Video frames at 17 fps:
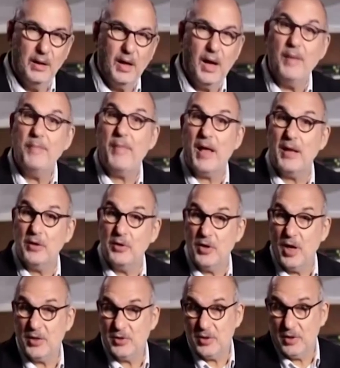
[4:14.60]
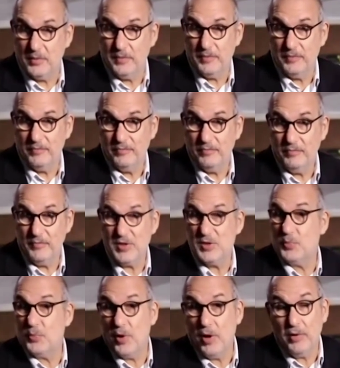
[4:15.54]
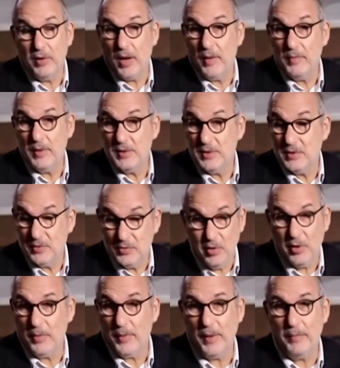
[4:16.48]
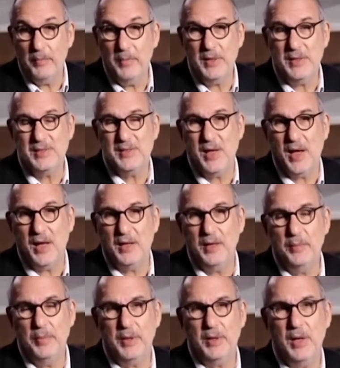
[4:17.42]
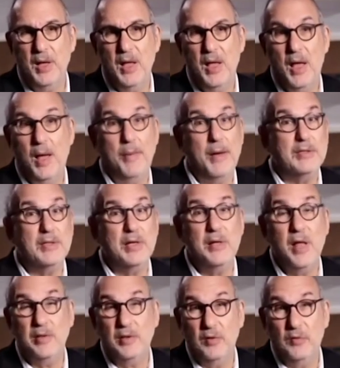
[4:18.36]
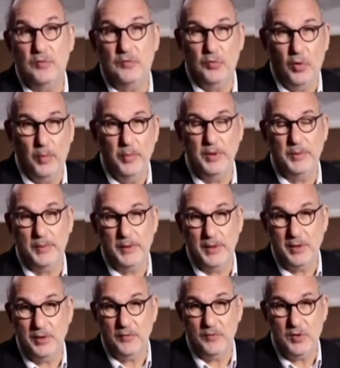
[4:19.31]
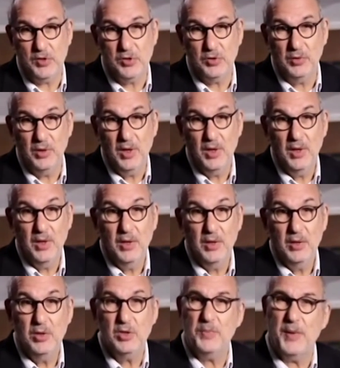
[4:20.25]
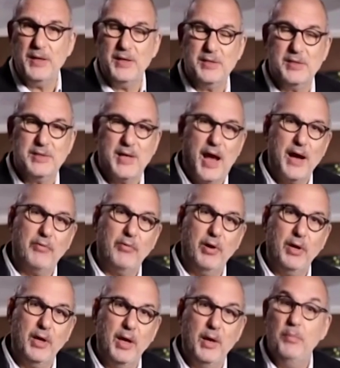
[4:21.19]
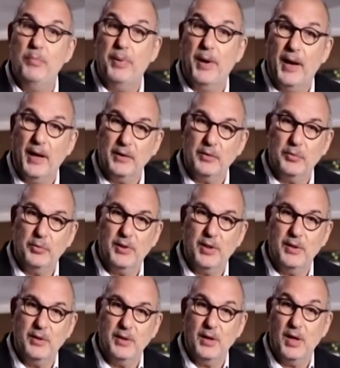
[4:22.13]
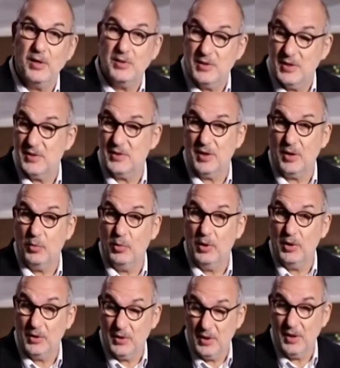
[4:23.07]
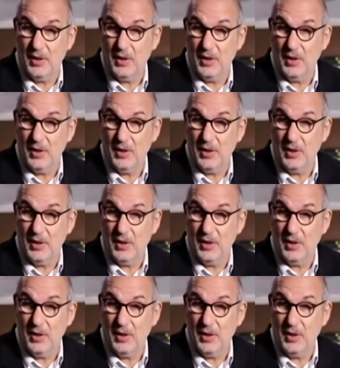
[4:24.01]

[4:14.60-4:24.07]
I'm Alan Yentob. This program is not about me, sadly, but about another formidable individual who's made a staggering impact within the artistic world he